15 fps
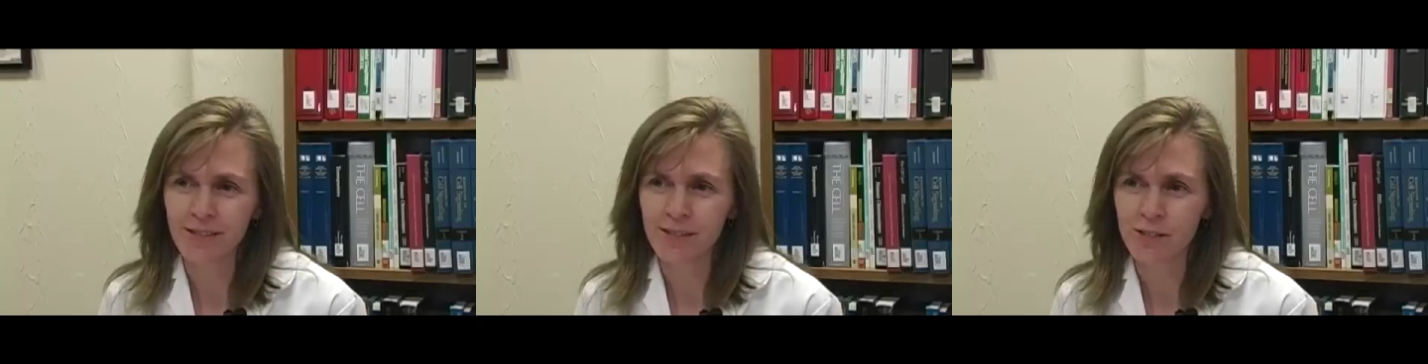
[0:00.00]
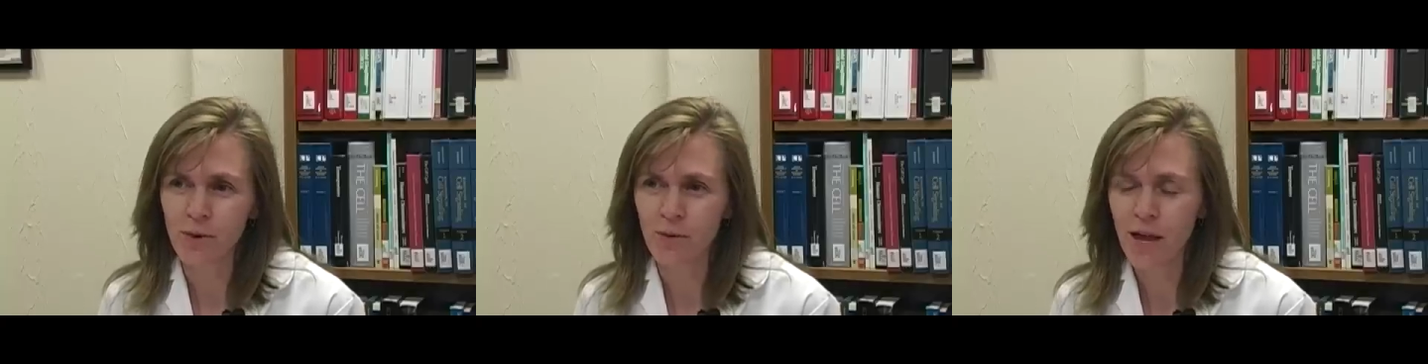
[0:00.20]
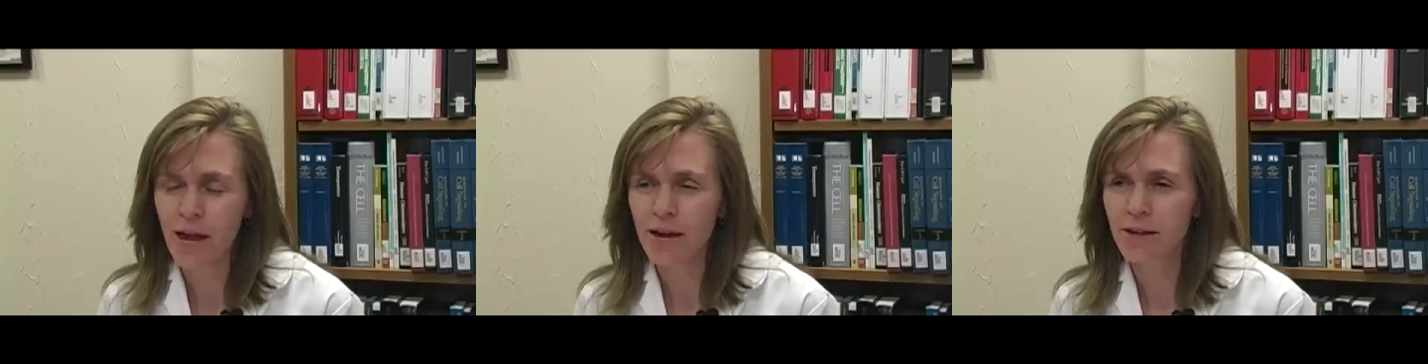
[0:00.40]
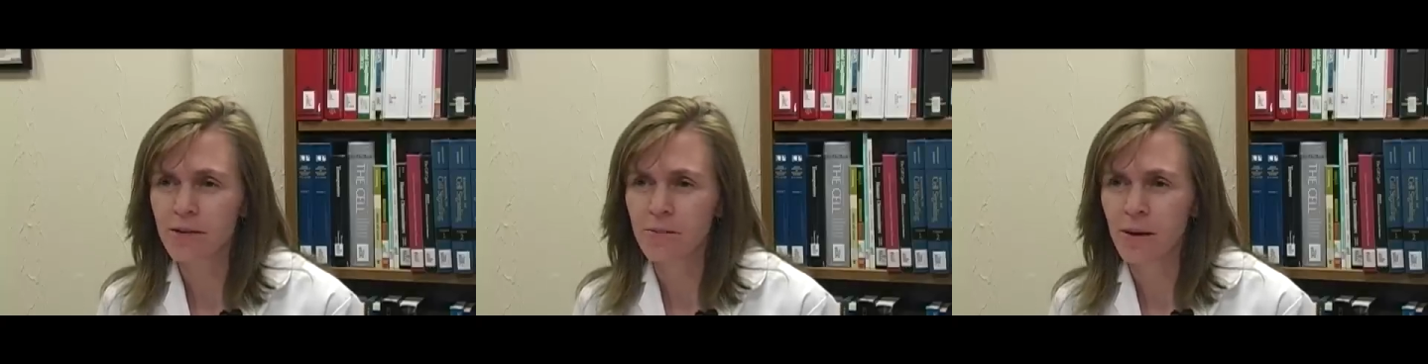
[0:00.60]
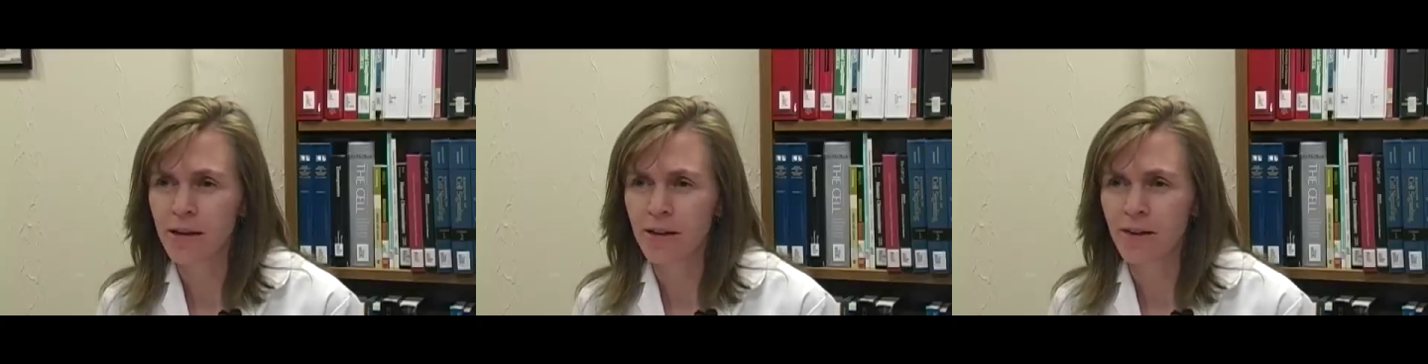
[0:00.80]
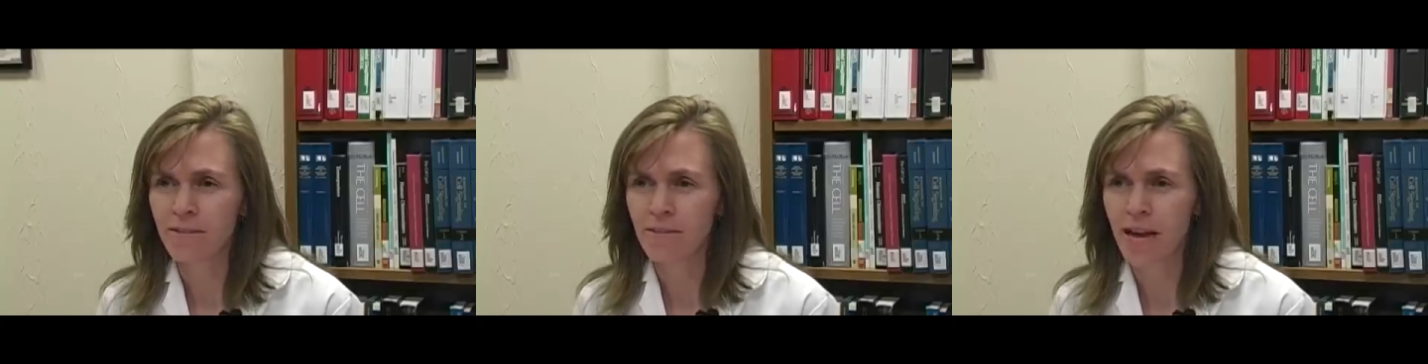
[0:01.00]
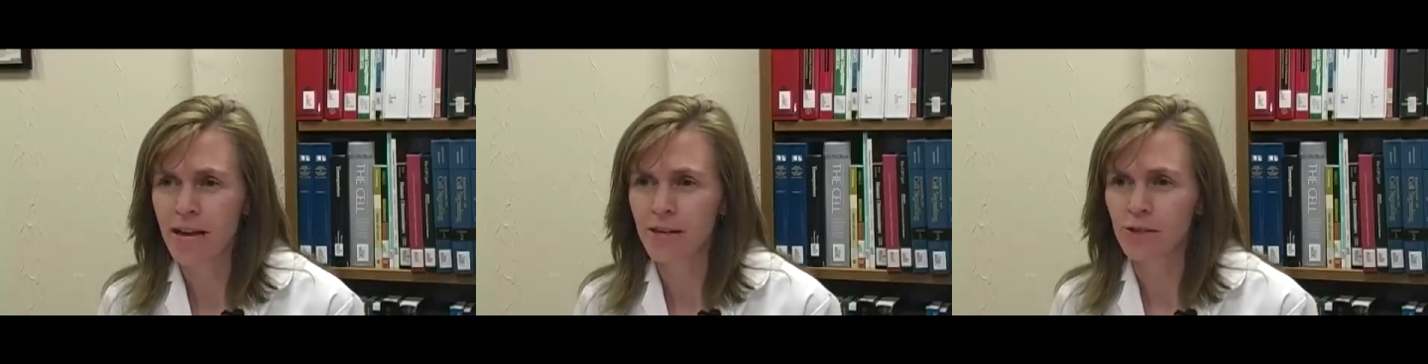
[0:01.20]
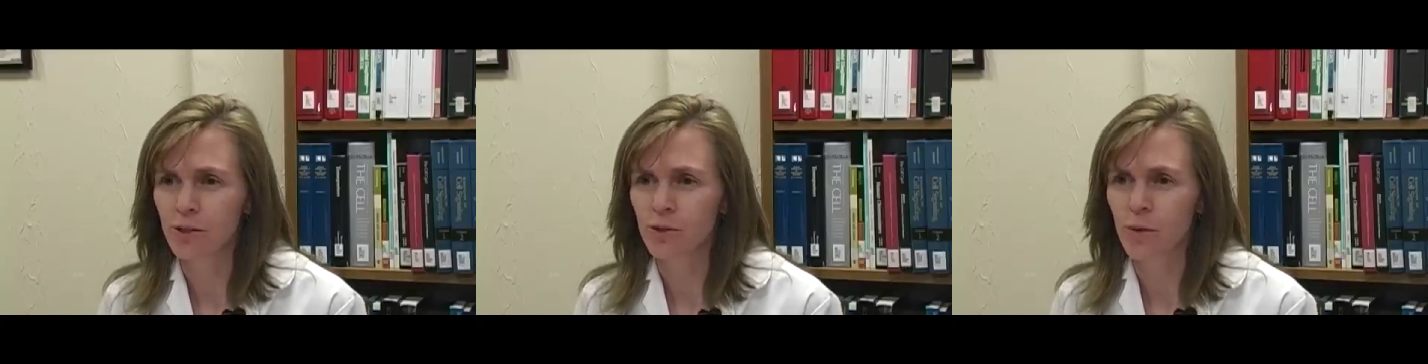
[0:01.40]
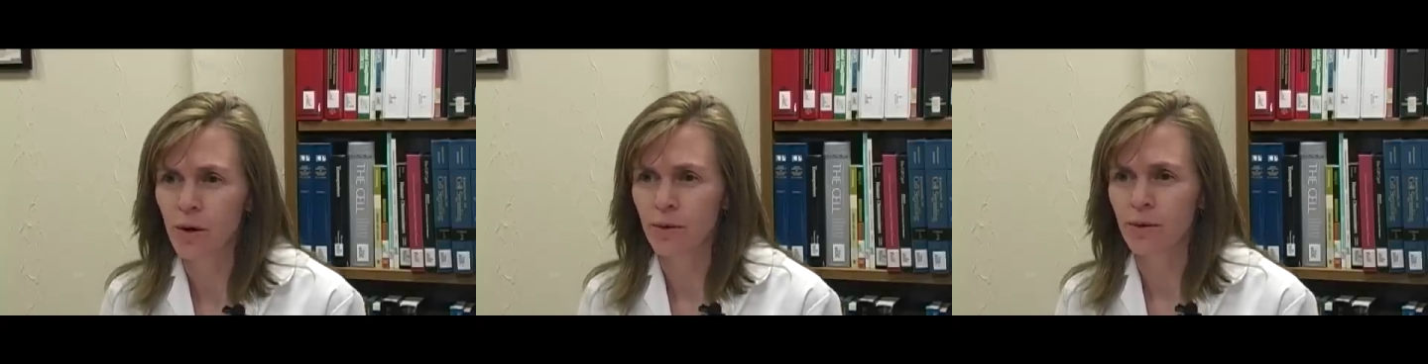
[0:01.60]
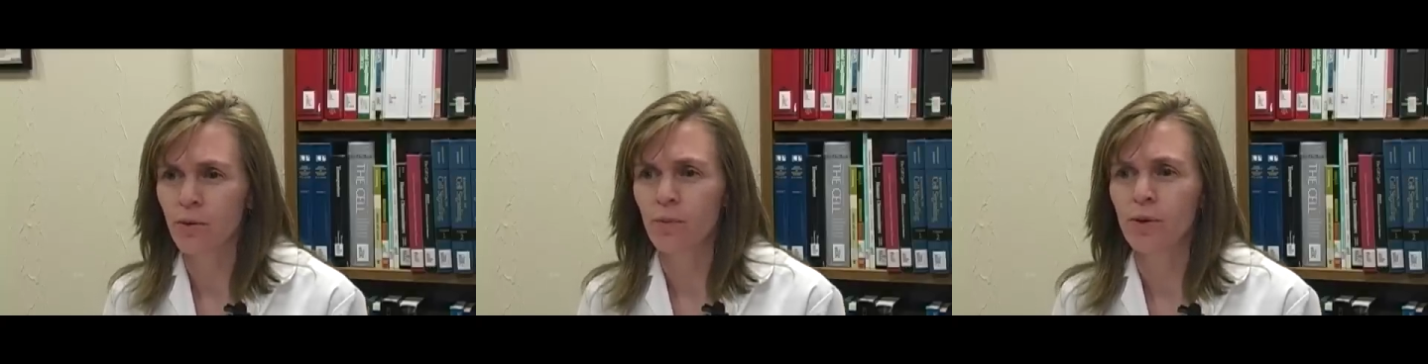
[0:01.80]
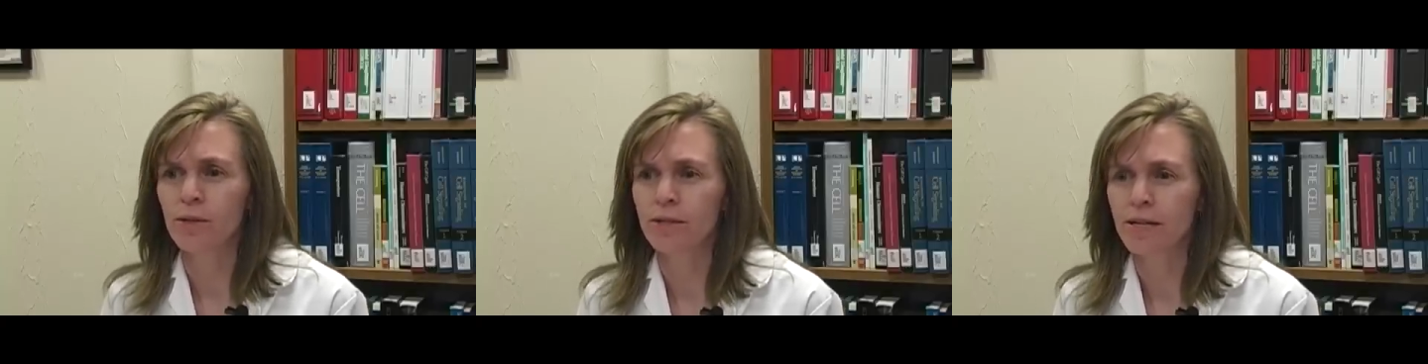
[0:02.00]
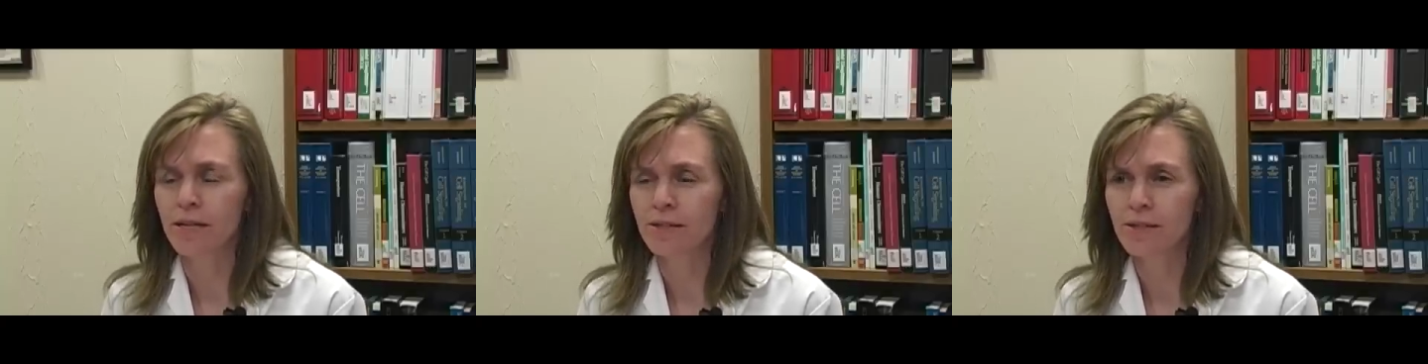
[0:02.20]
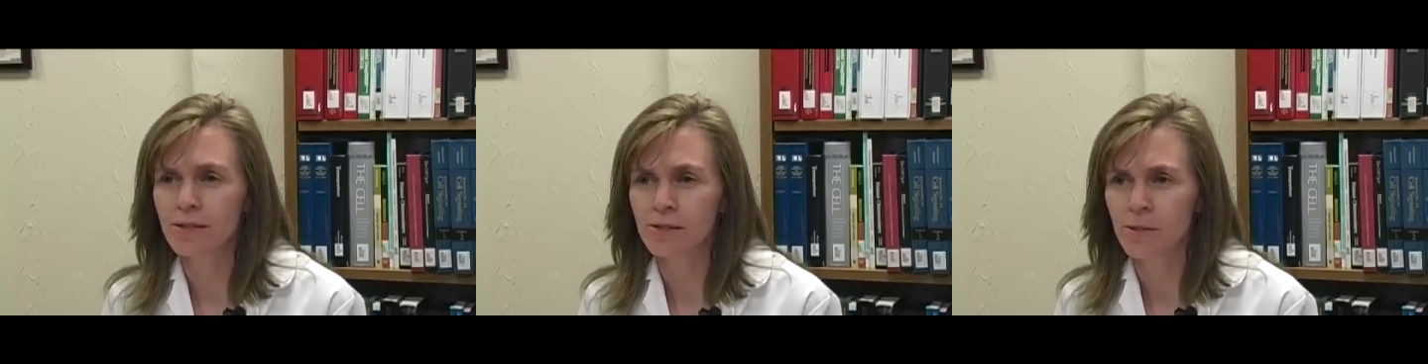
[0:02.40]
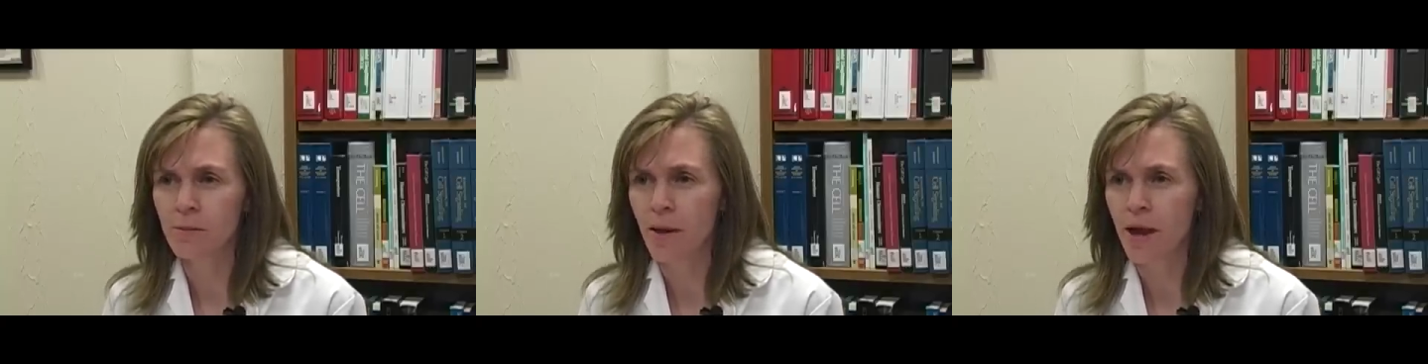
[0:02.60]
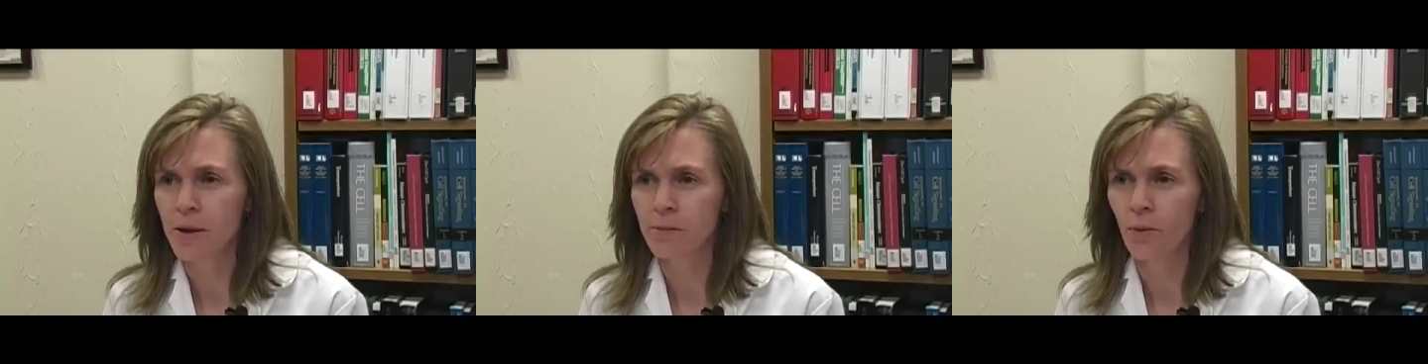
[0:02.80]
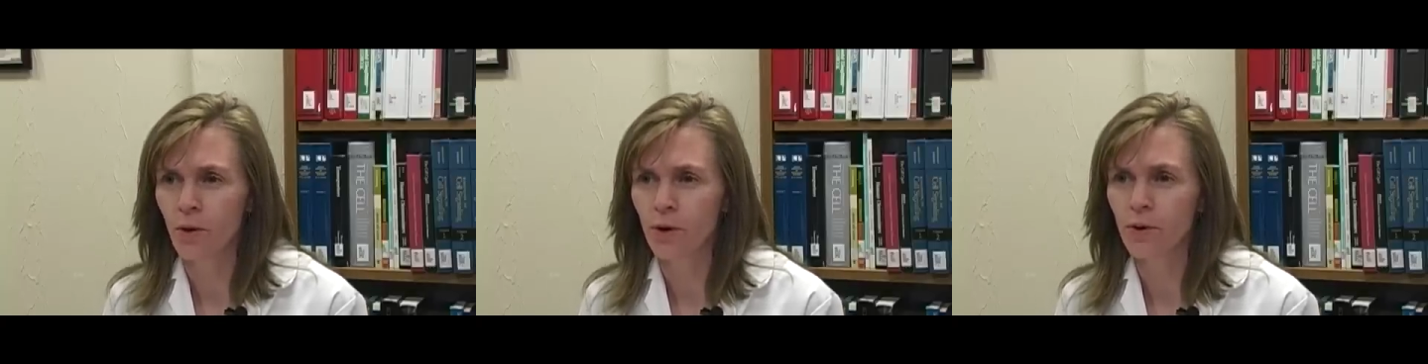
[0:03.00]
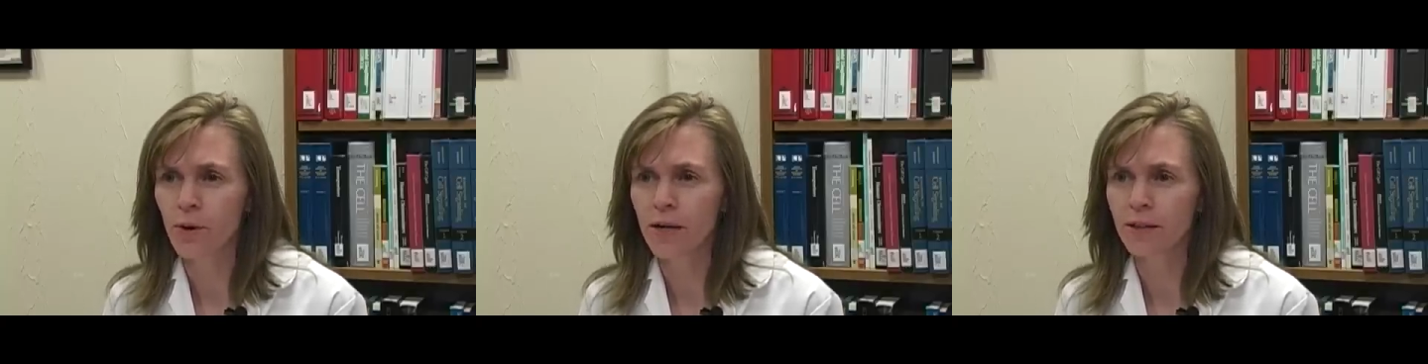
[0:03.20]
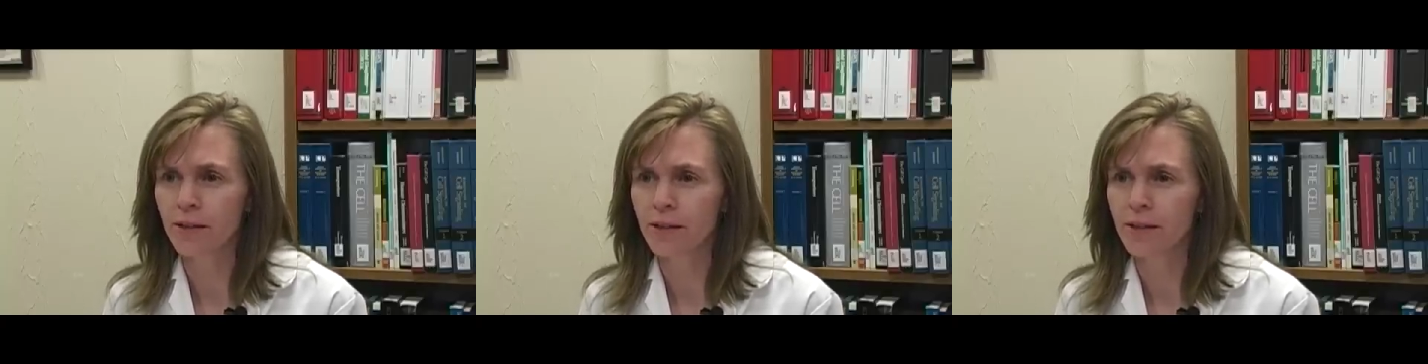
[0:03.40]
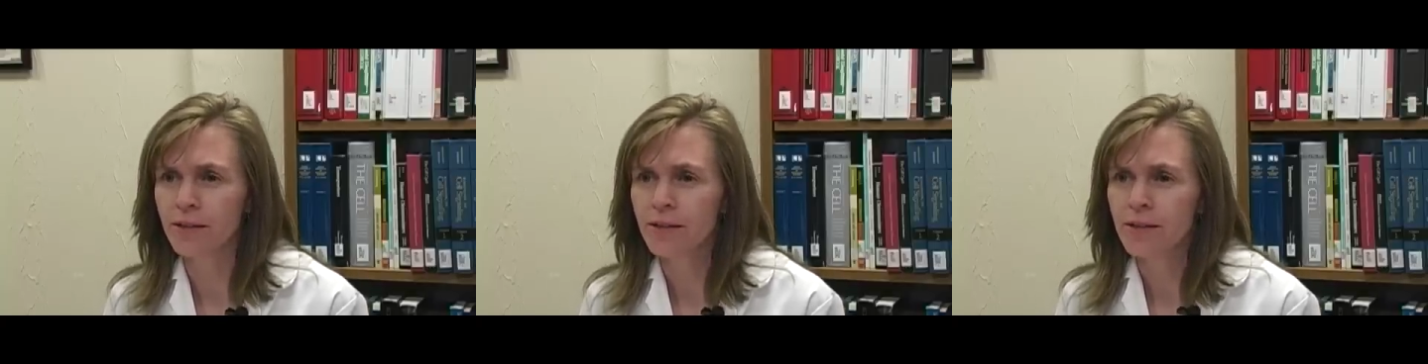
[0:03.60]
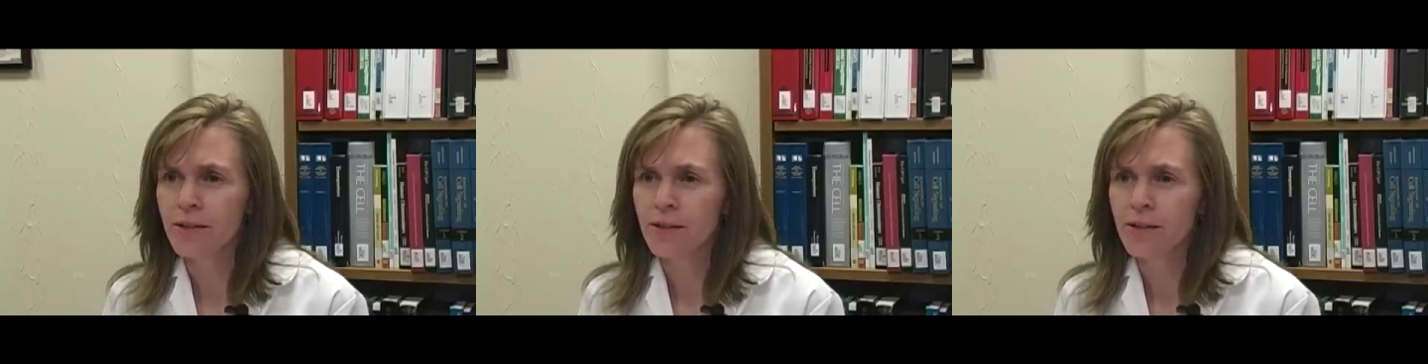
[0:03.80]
so that could be an advantage where it would uh, dissipate more quickly,